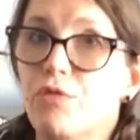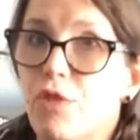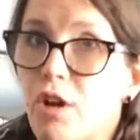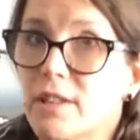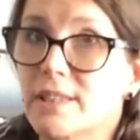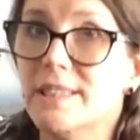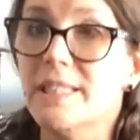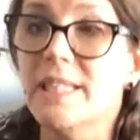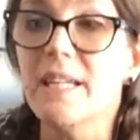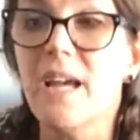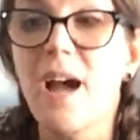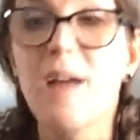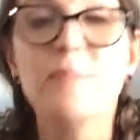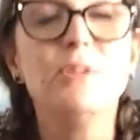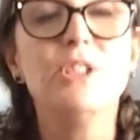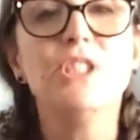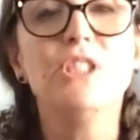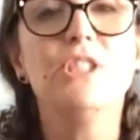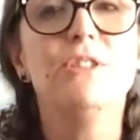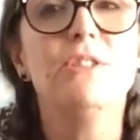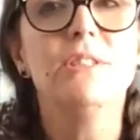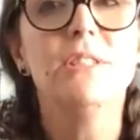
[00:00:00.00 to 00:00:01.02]
frosting, I'm
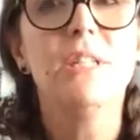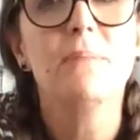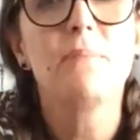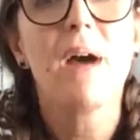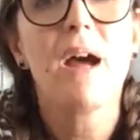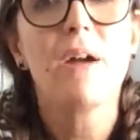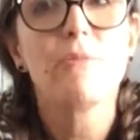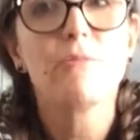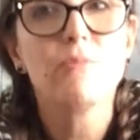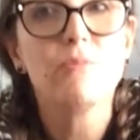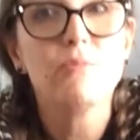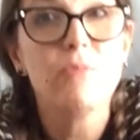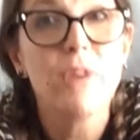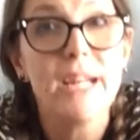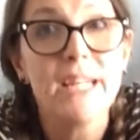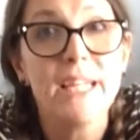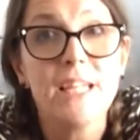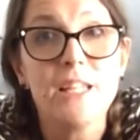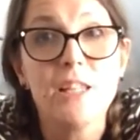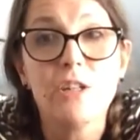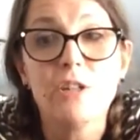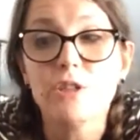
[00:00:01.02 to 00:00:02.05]
just using my
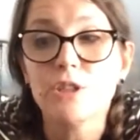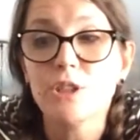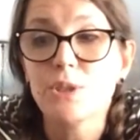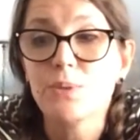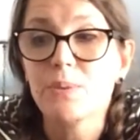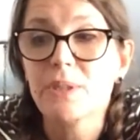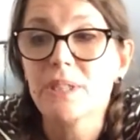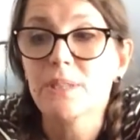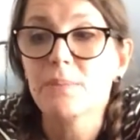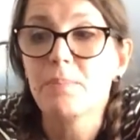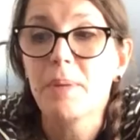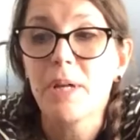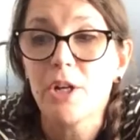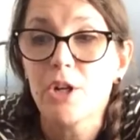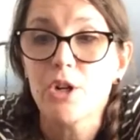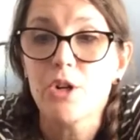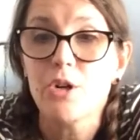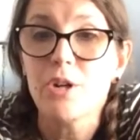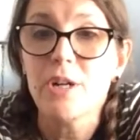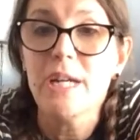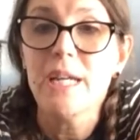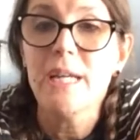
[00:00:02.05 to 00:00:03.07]
regular Swiss
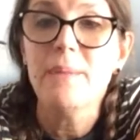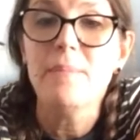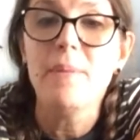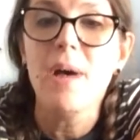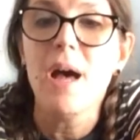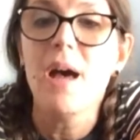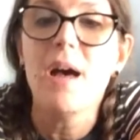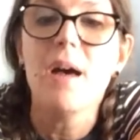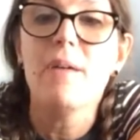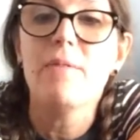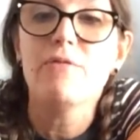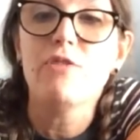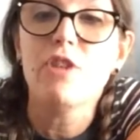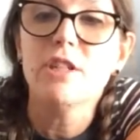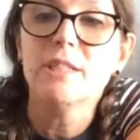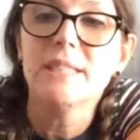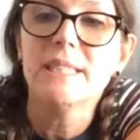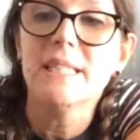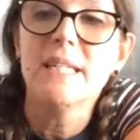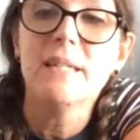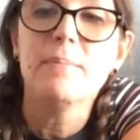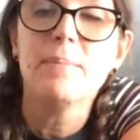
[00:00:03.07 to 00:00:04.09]
buttercream
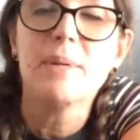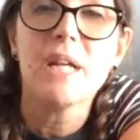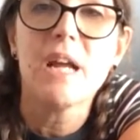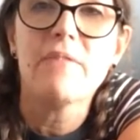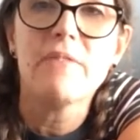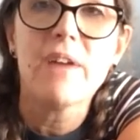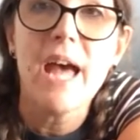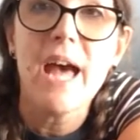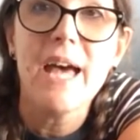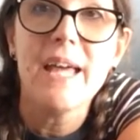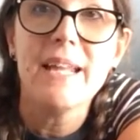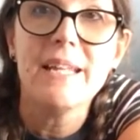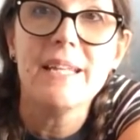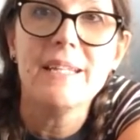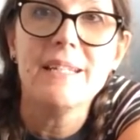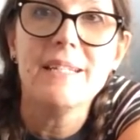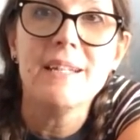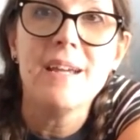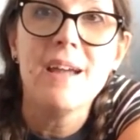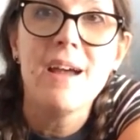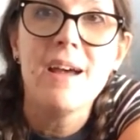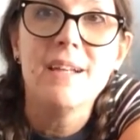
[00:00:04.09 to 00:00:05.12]
frosting, but I've
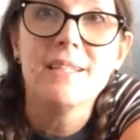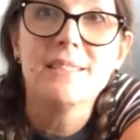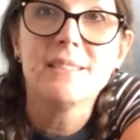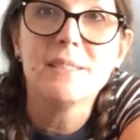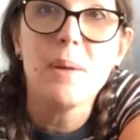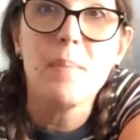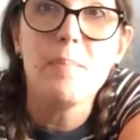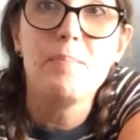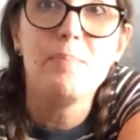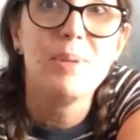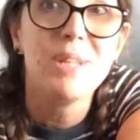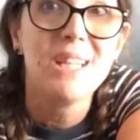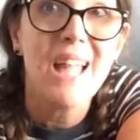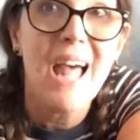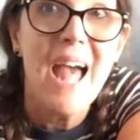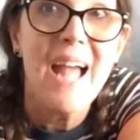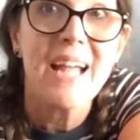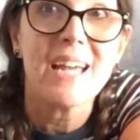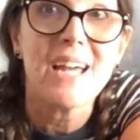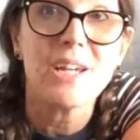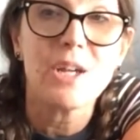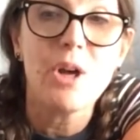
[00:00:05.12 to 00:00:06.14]
added some
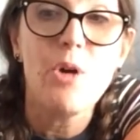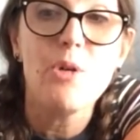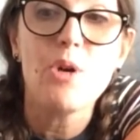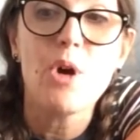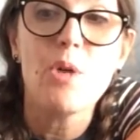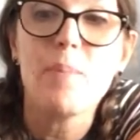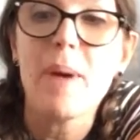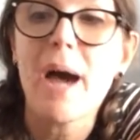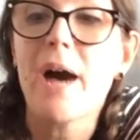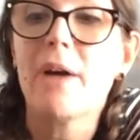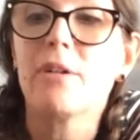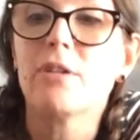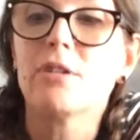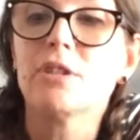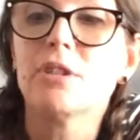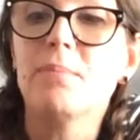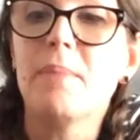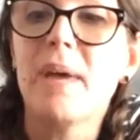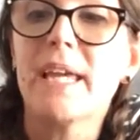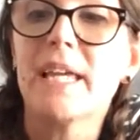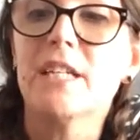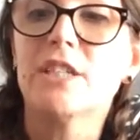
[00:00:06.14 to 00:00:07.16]
black cocoa powder
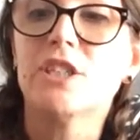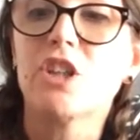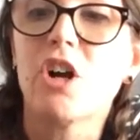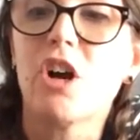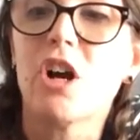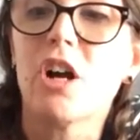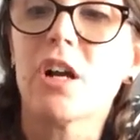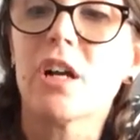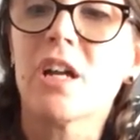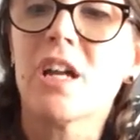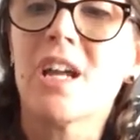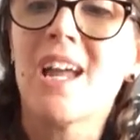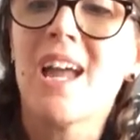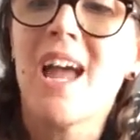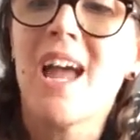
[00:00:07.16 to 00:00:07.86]
to make it dark.